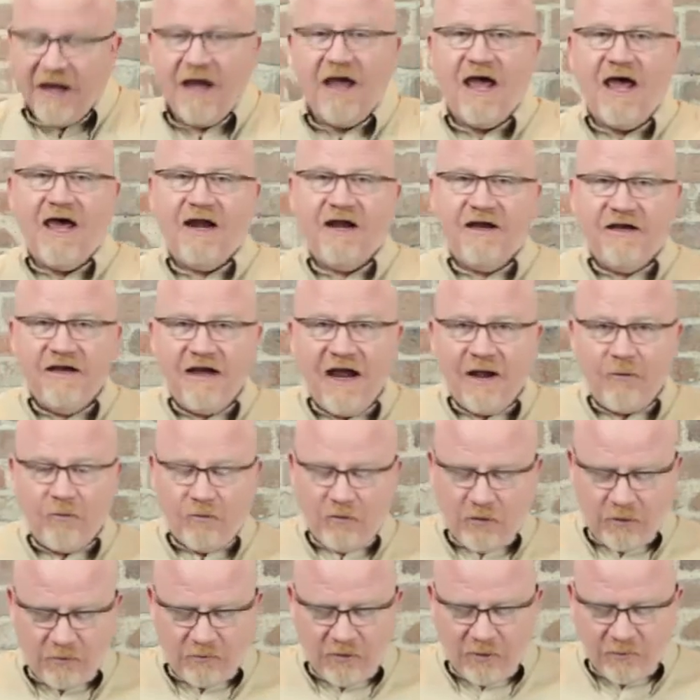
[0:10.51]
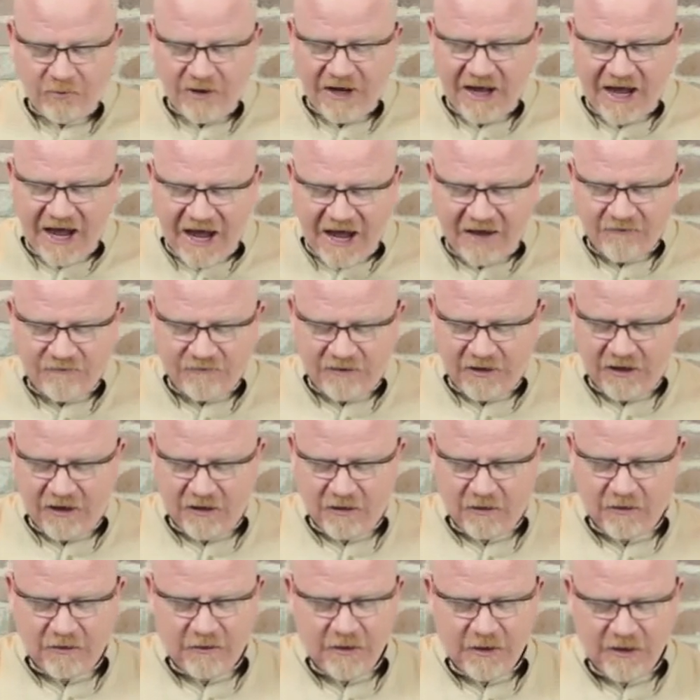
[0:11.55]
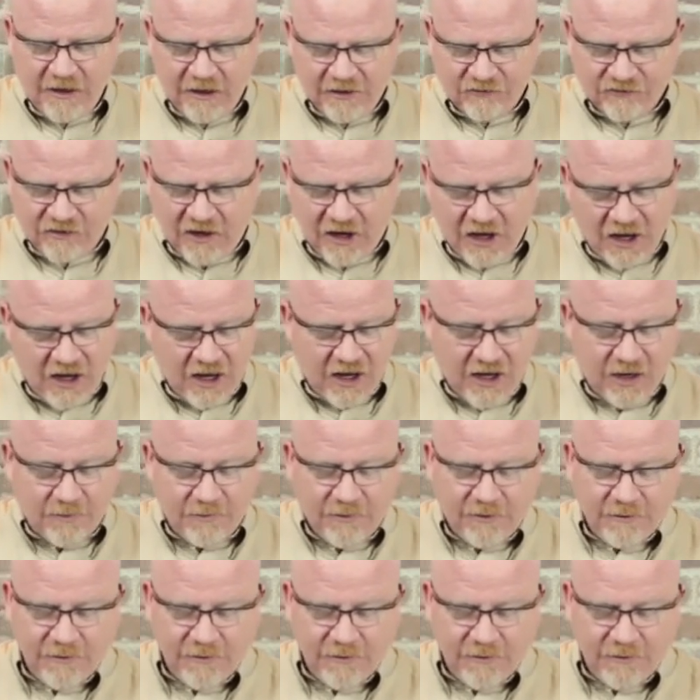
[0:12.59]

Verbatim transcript: at a network, what we have here is a hub.